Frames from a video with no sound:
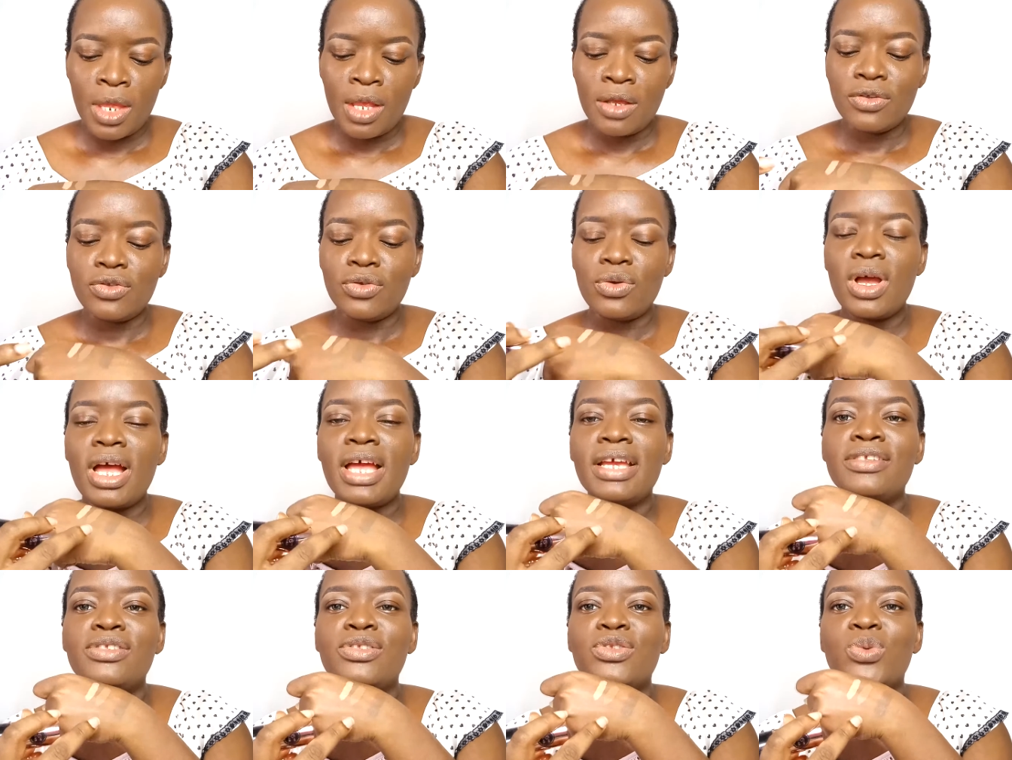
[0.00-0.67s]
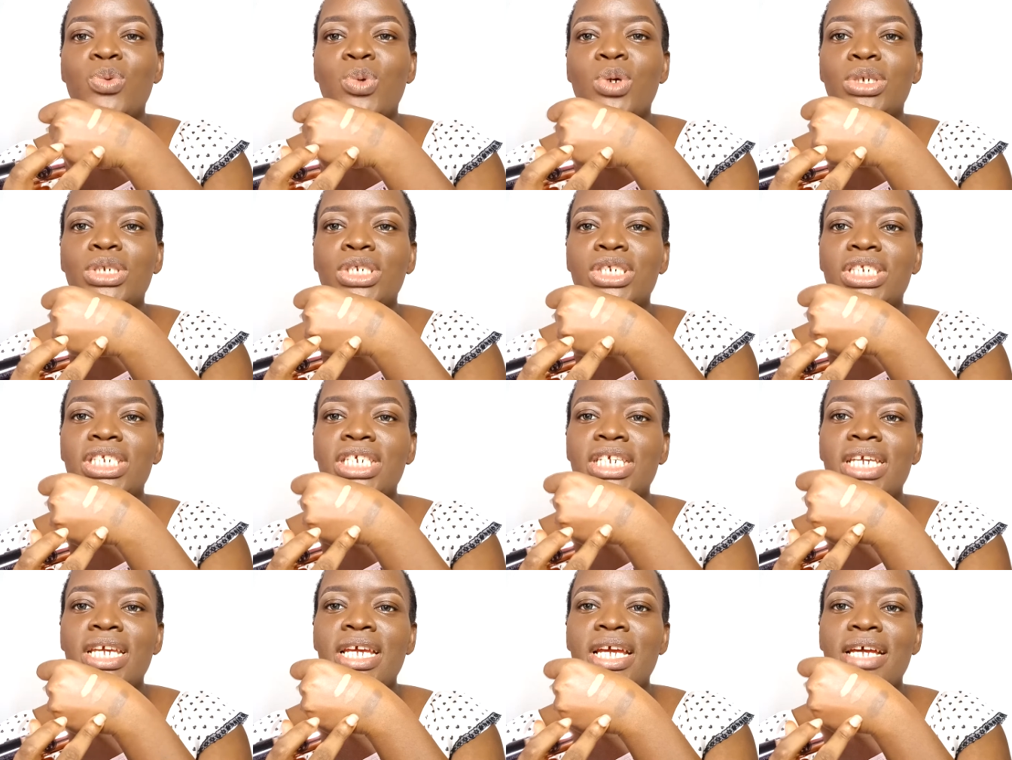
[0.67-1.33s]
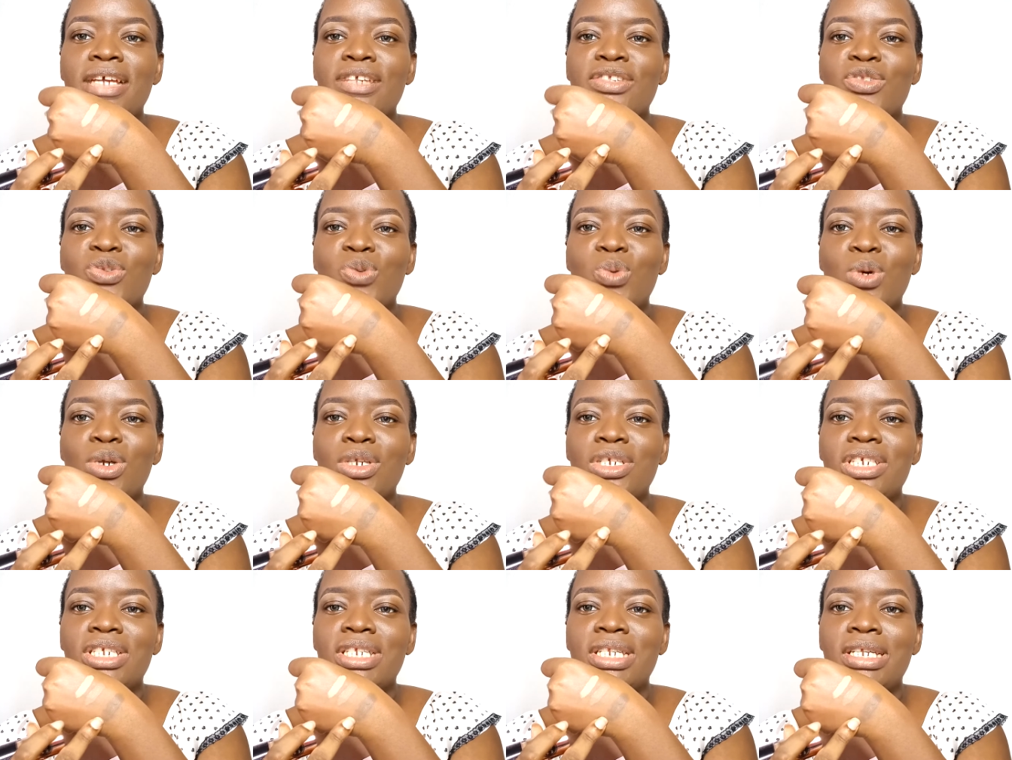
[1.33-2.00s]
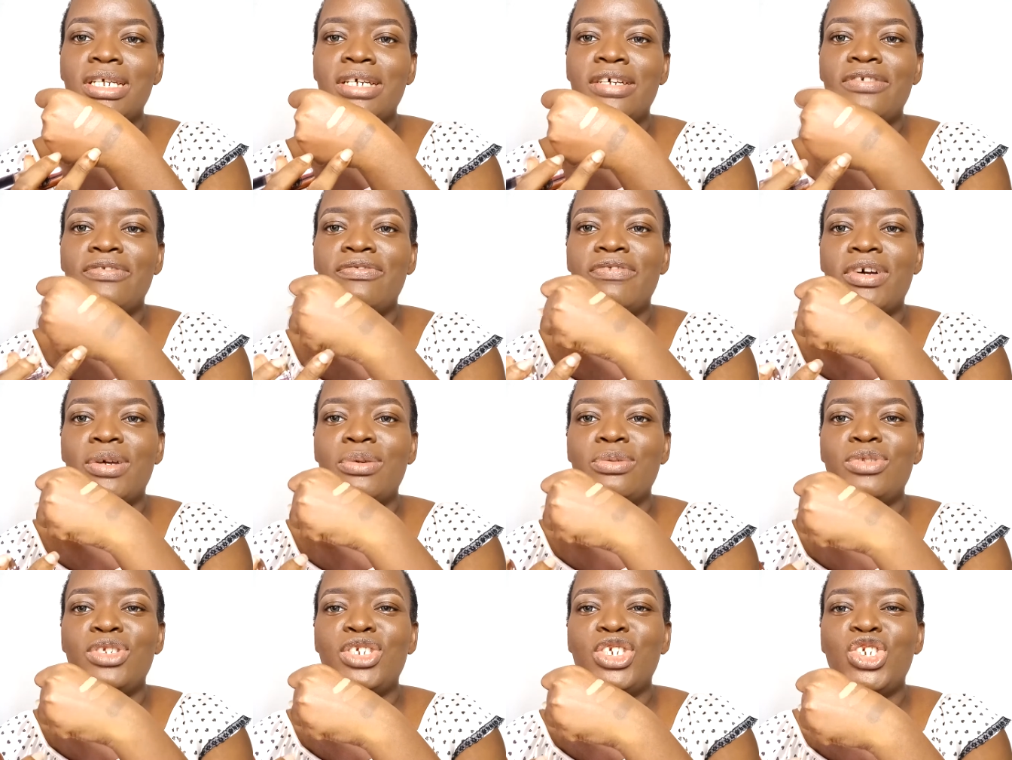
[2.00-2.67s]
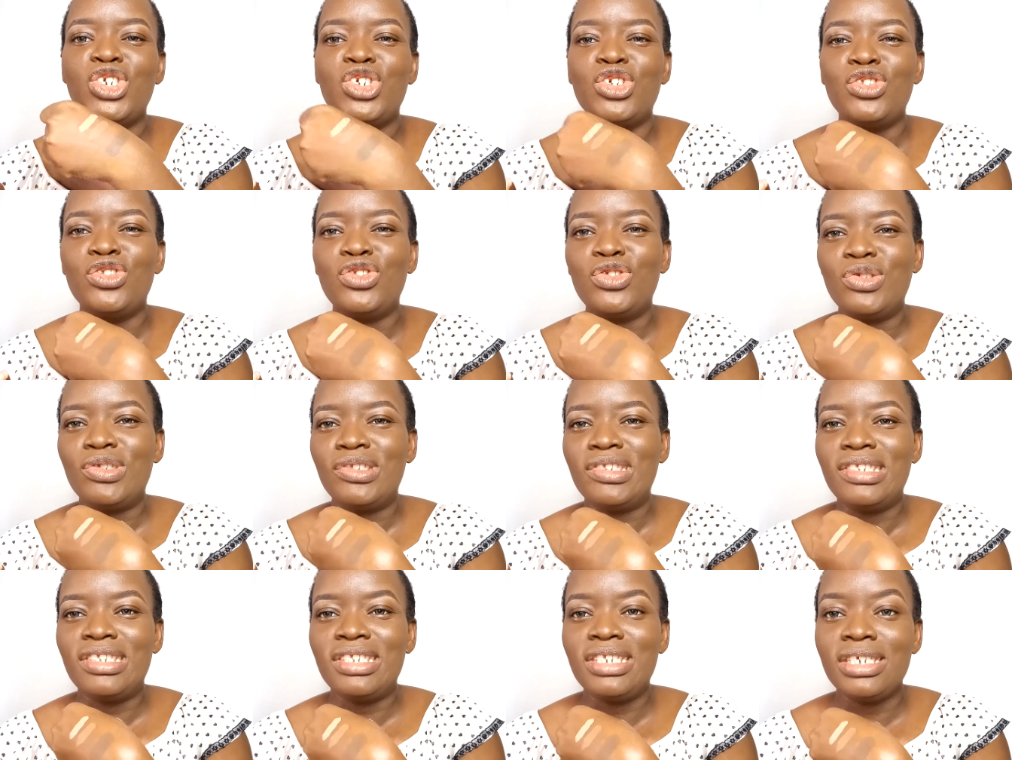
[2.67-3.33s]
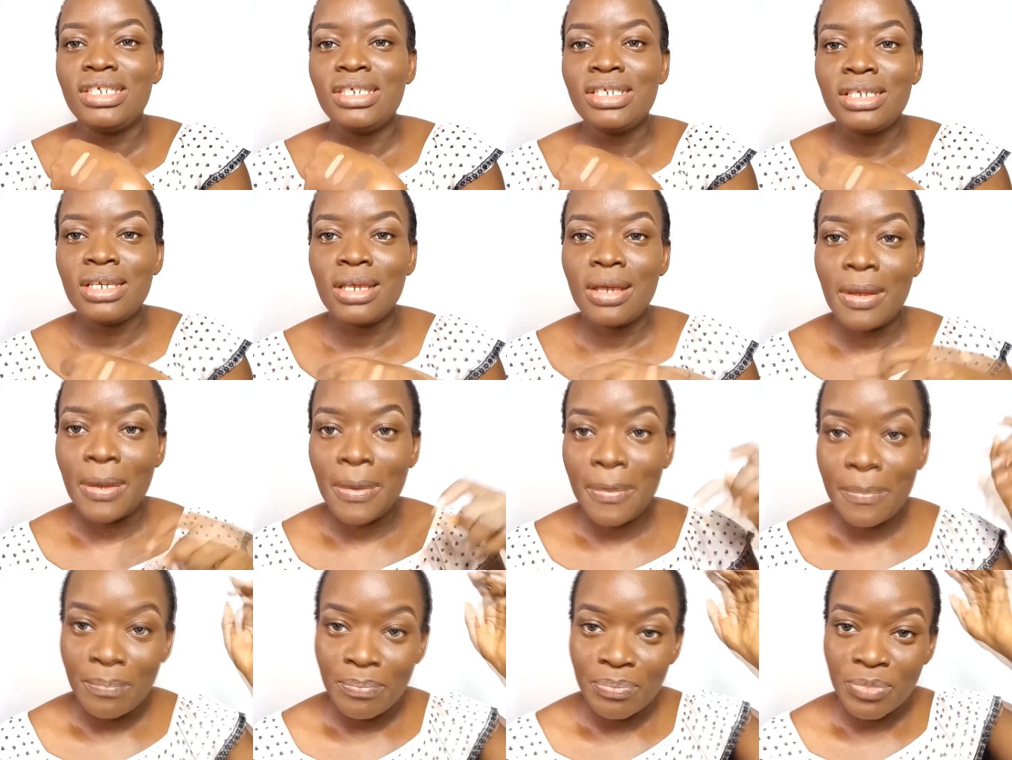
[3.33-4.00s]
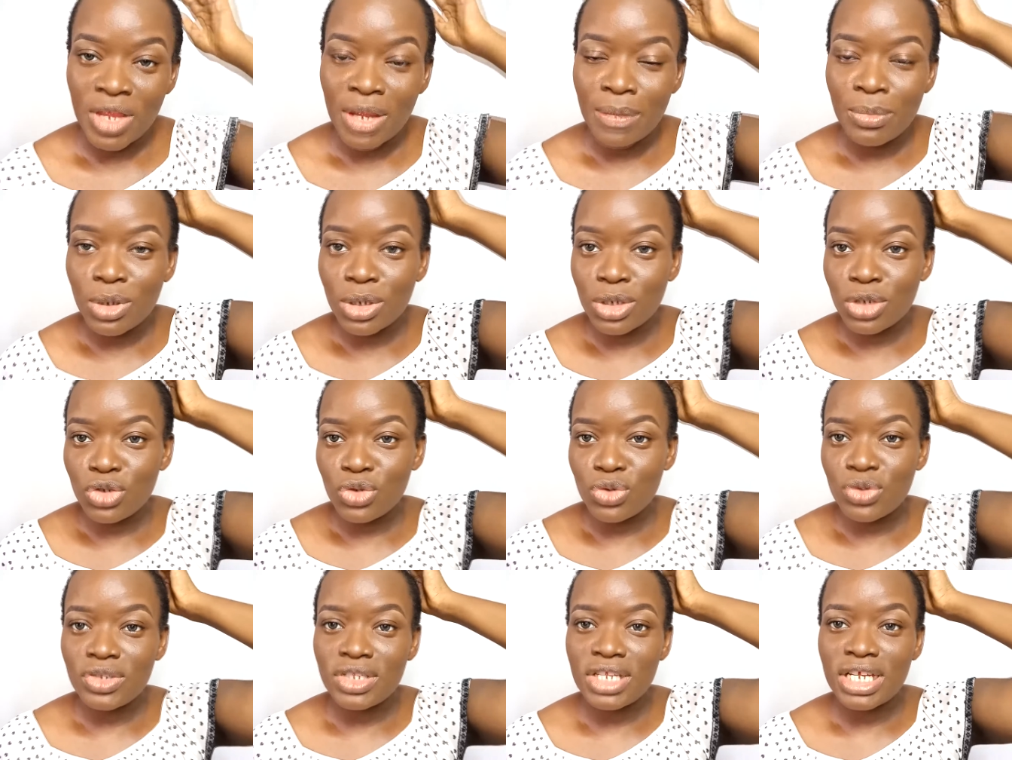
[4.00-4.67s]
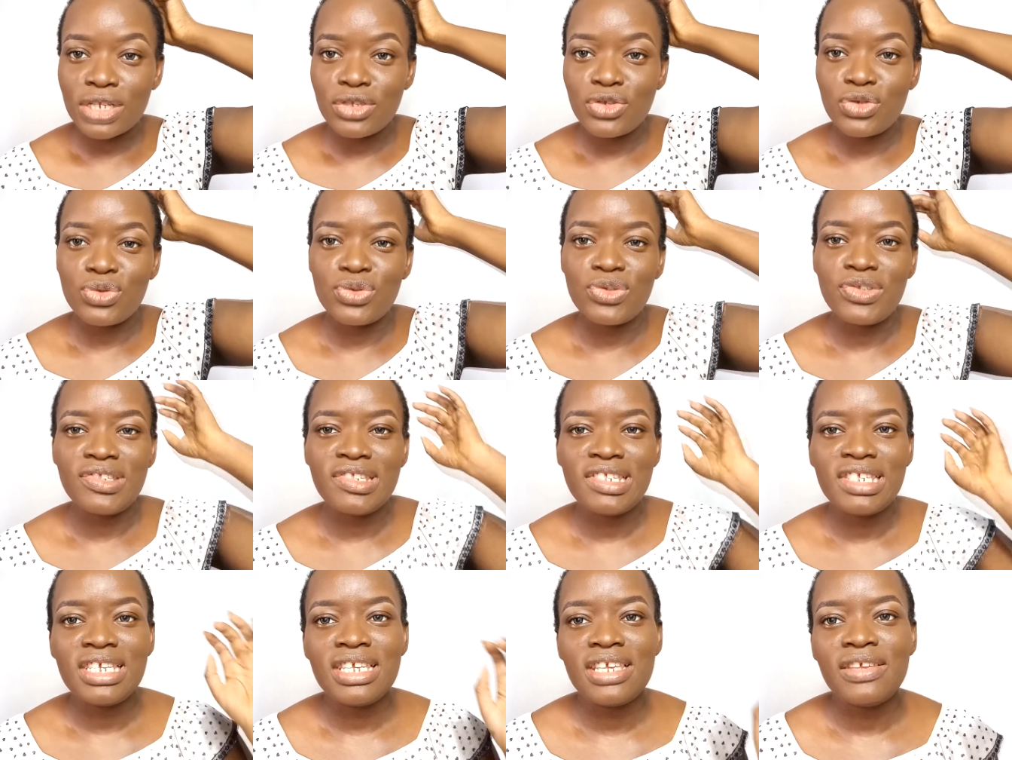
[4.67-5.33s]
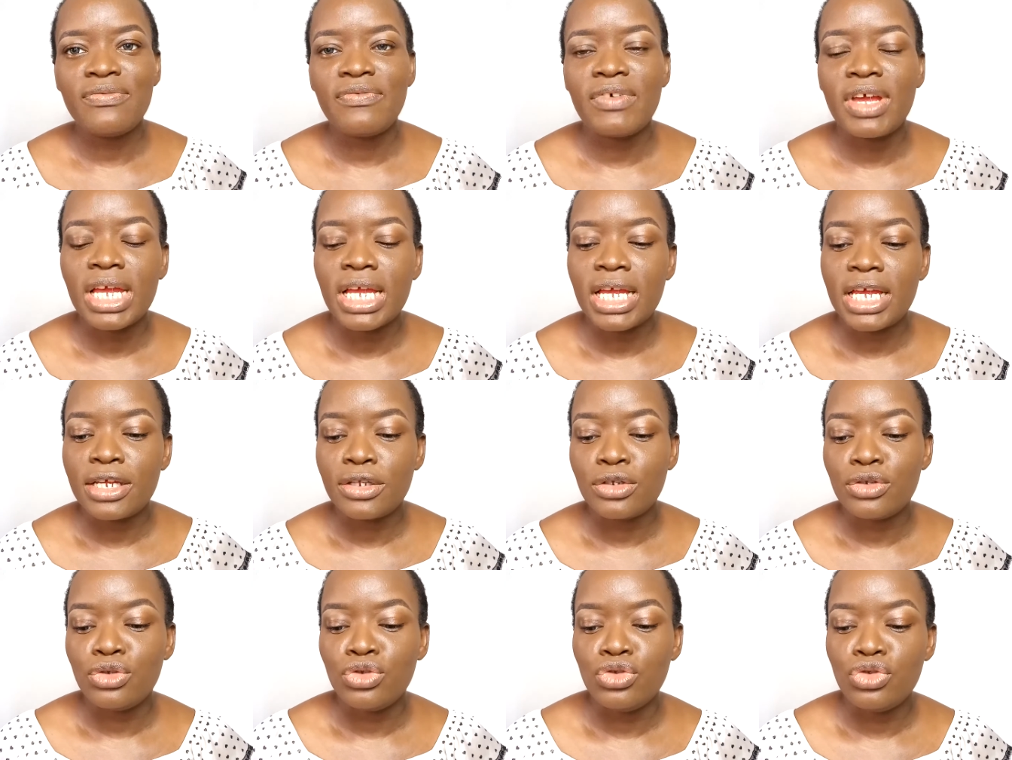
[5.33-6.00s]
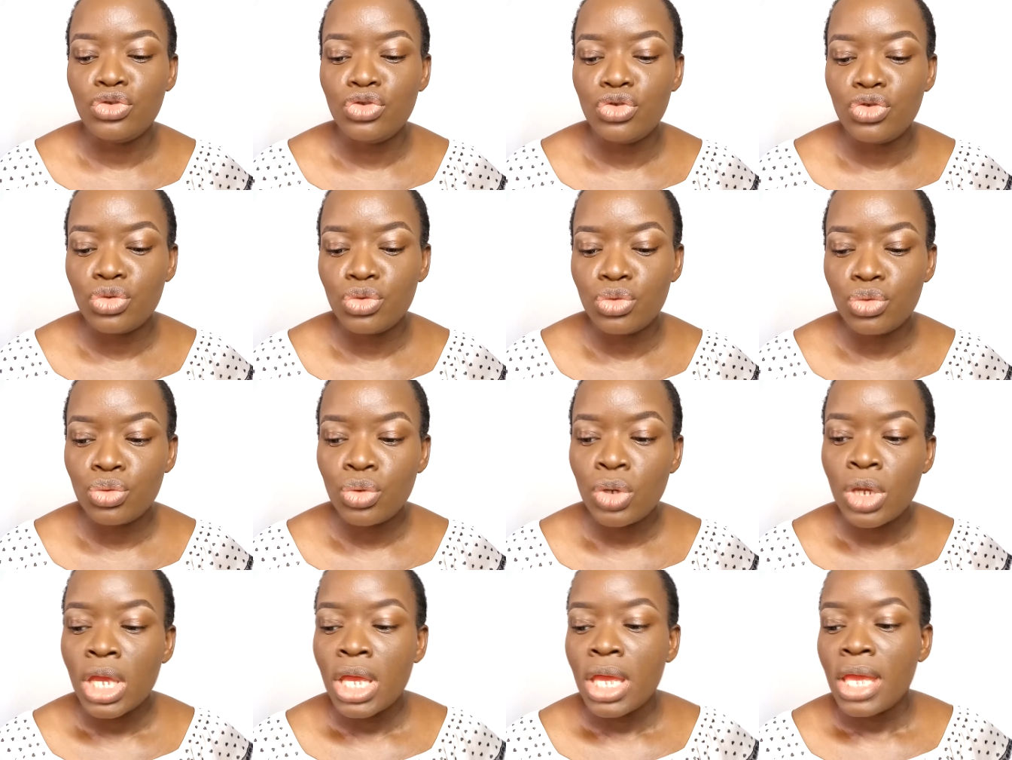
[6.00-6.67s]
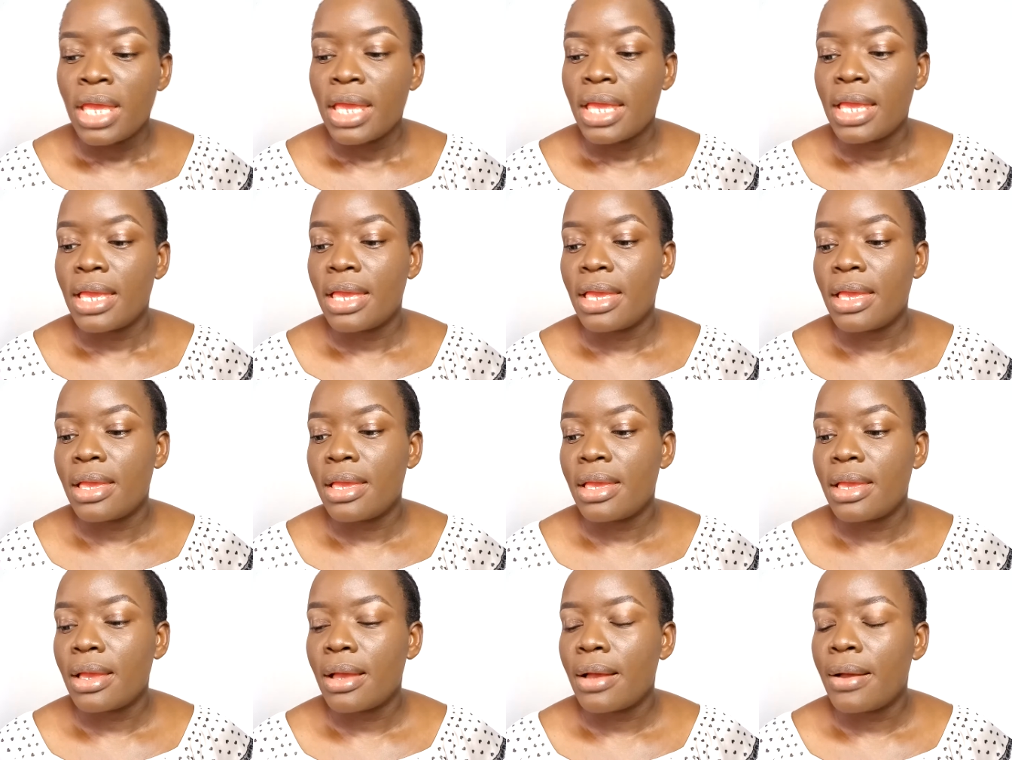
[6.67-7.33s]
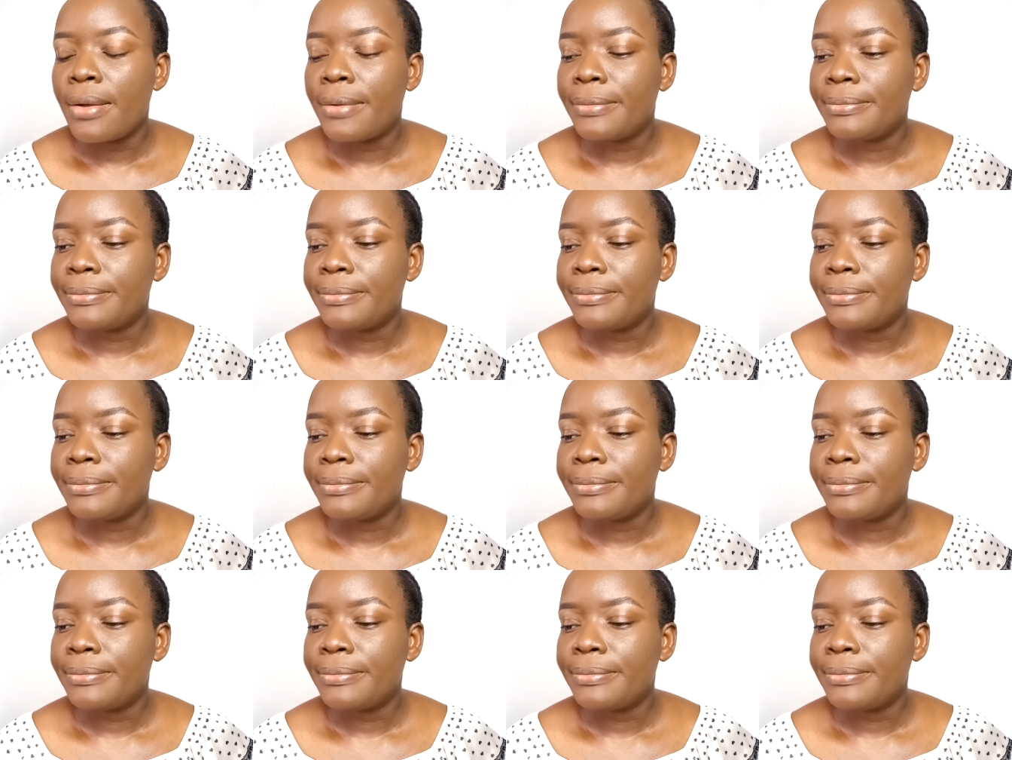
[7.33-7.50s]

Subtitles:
So I swatched the foundation to see, I'm going to use that to see if I can do a